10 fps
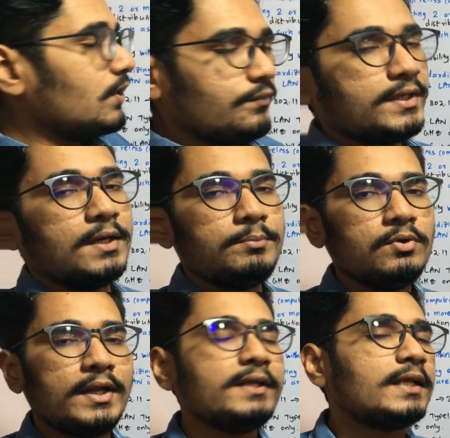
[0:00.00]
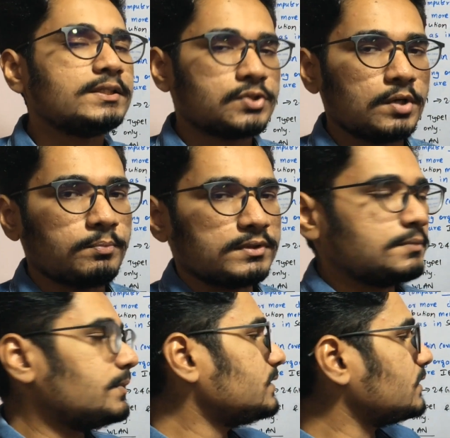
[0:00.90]
With WLAN, that's not
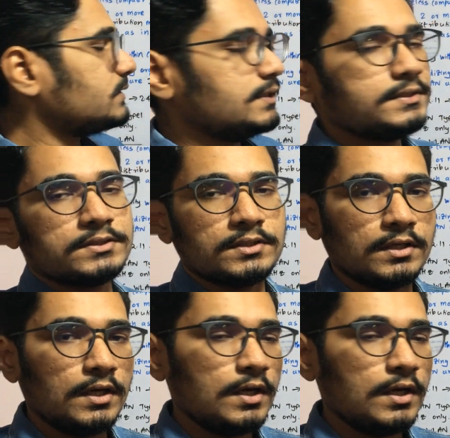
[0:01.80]
possible since it's